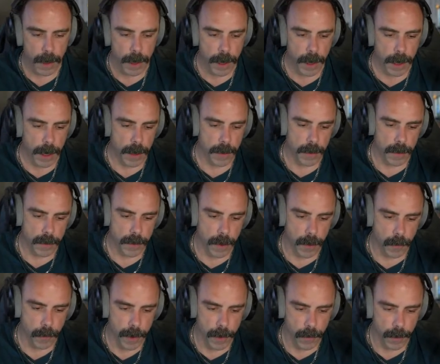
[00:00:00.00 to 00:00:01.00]
And then so
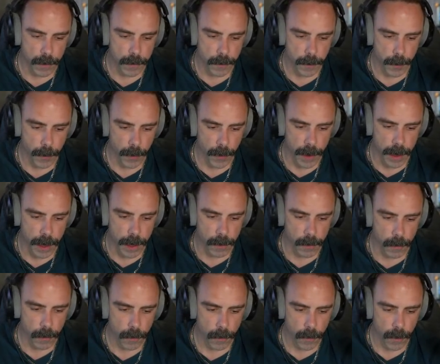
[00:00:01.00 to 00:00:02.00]
we would
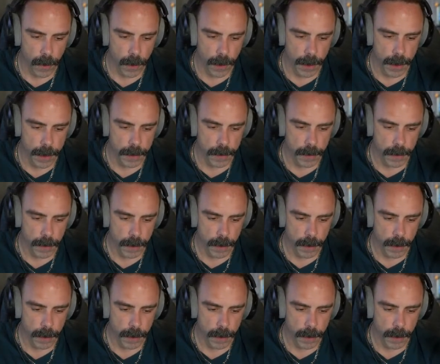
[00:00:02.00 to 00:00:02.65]
bring one